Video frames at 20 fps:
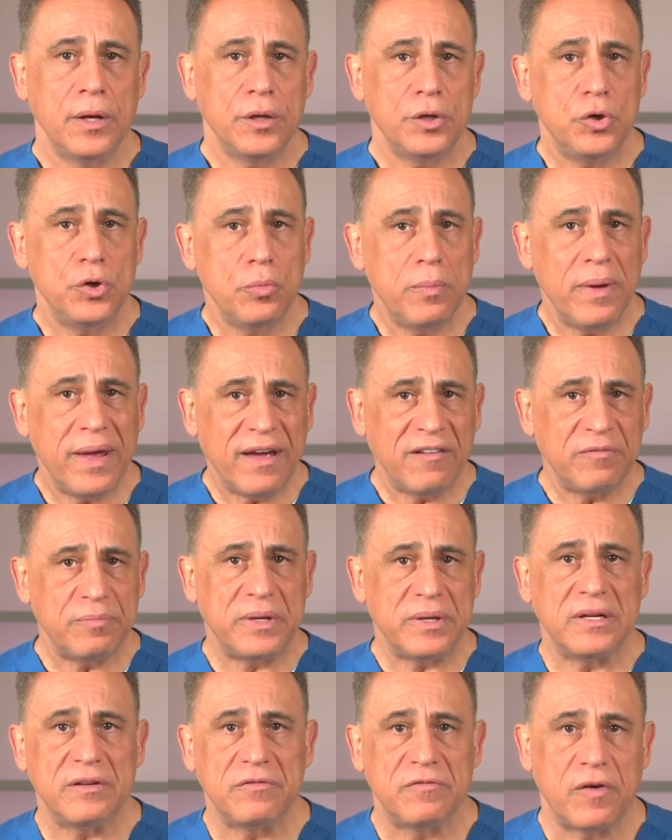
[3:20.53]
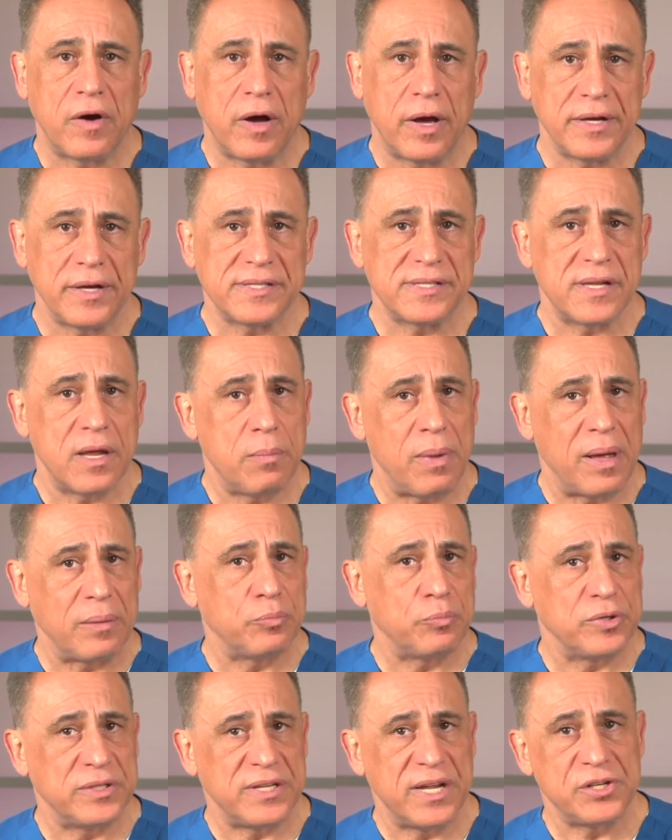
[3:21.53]
You may have been advised about
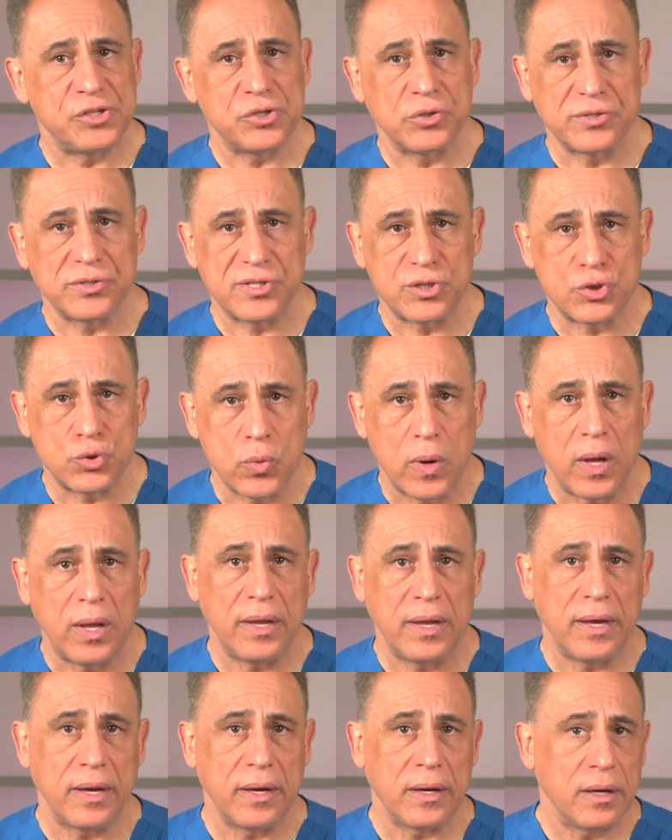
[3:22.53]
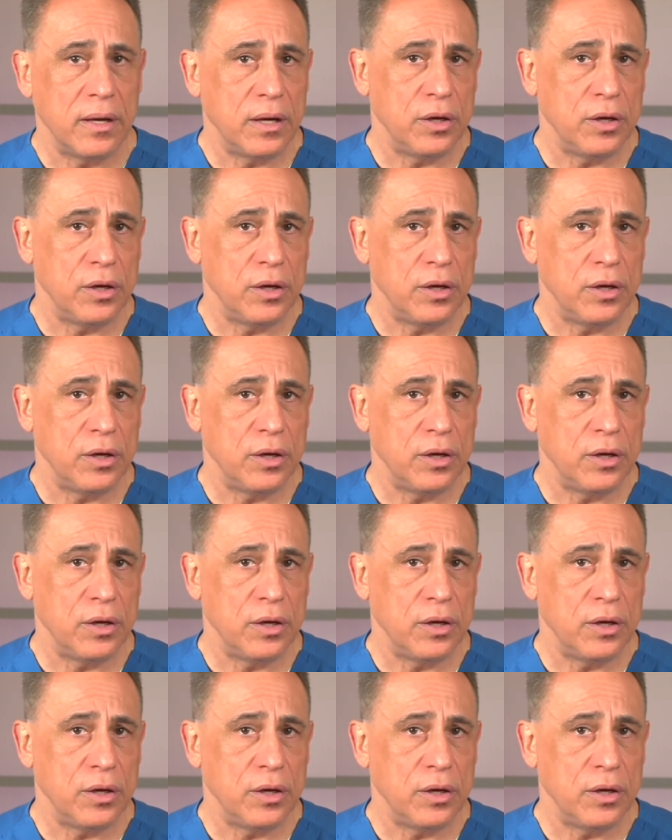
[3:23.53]
potential swelling